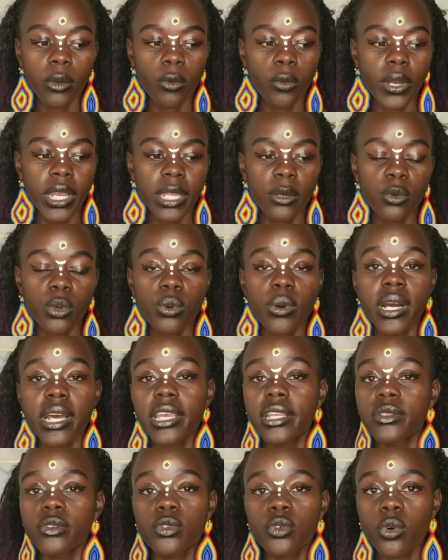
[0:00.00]
When we were
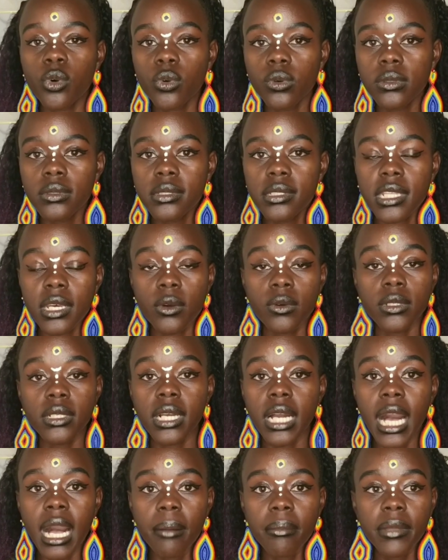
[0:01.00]
in schools, they
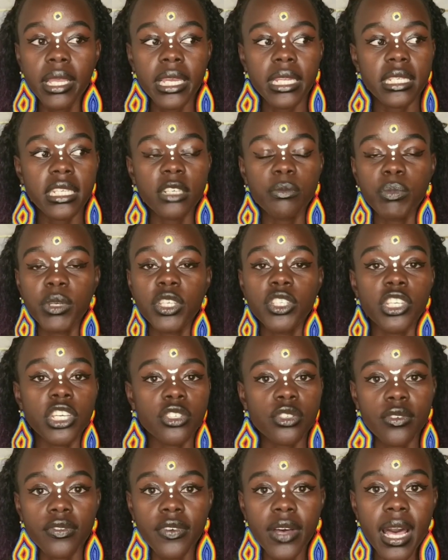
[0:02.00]
would come and take
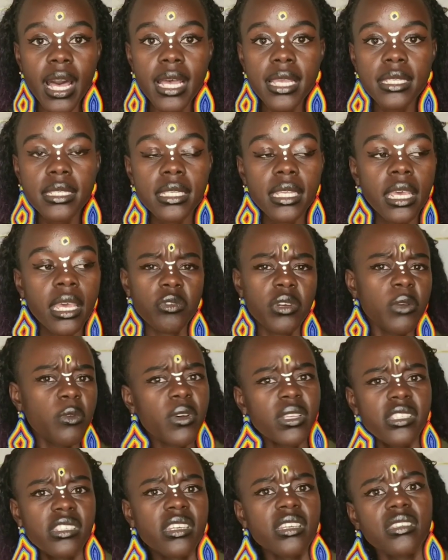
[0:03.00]
pictures of us. So it
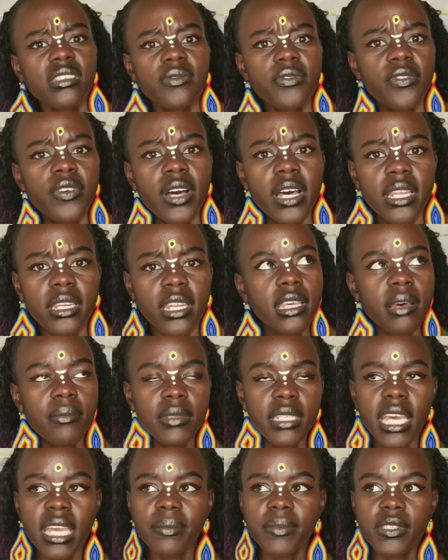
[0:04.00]
was just fun.
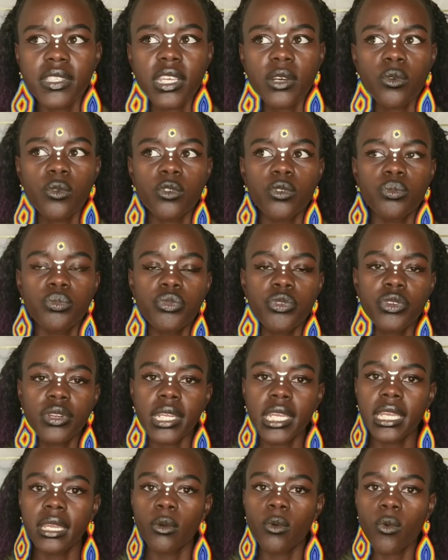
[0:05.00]
Sometimes they would
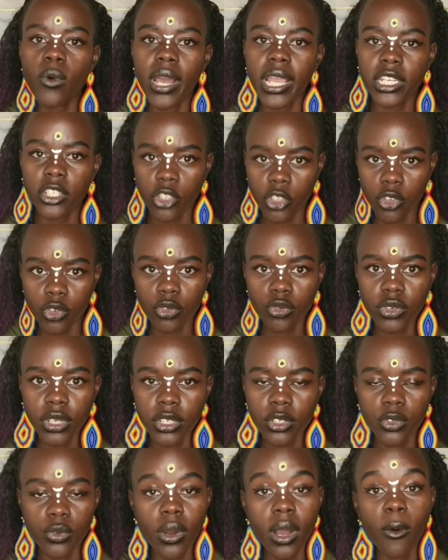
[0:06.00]
bring white
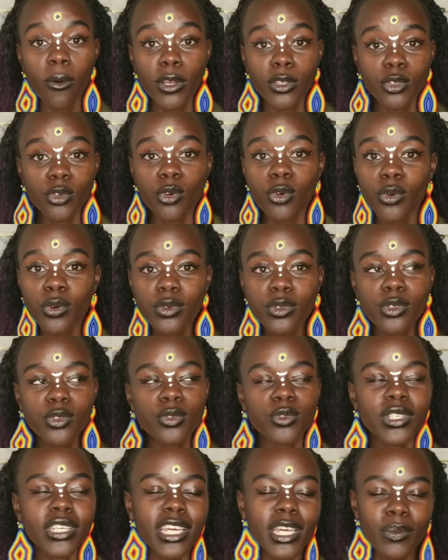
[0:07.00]
children to our schools
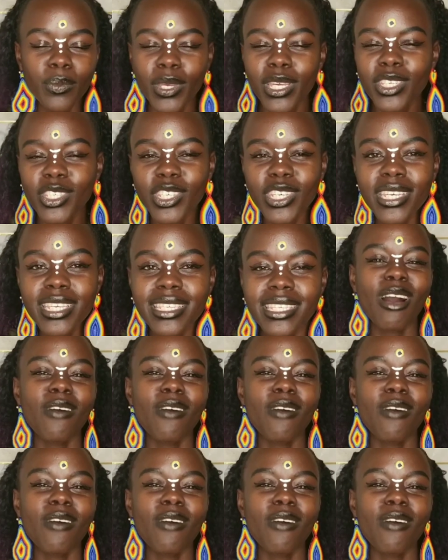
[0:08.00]
to take pictures,